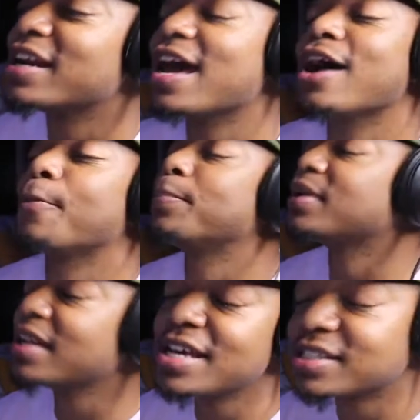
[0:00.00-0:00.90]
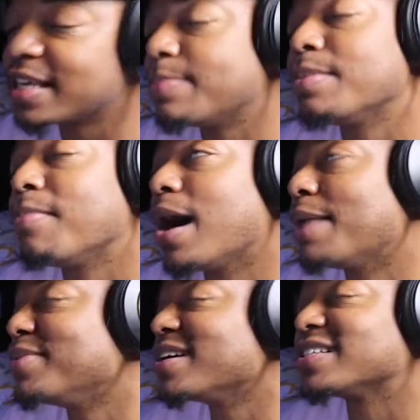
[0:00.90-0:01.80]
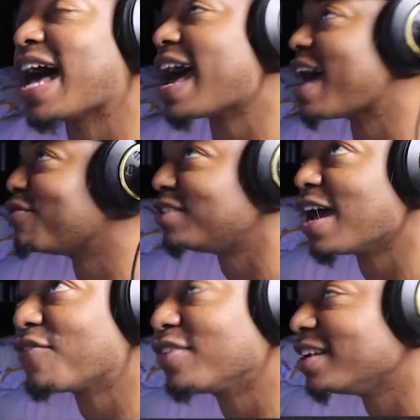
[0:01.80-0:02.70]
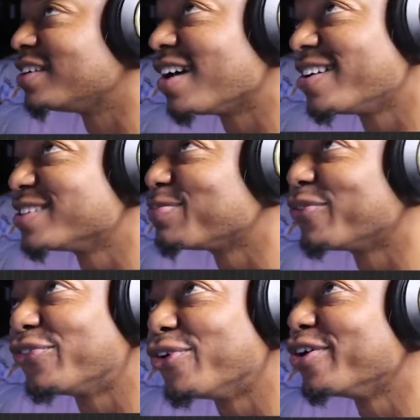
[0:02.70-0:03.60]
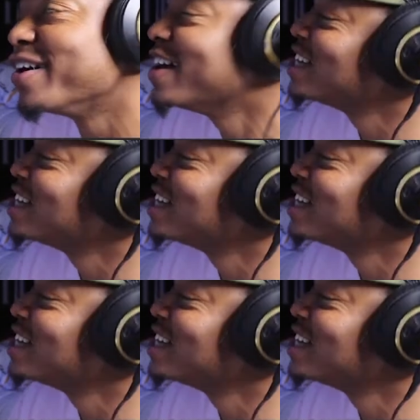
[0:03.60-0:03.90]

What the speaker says: Now, please keep in mind, because I have definitely done this before,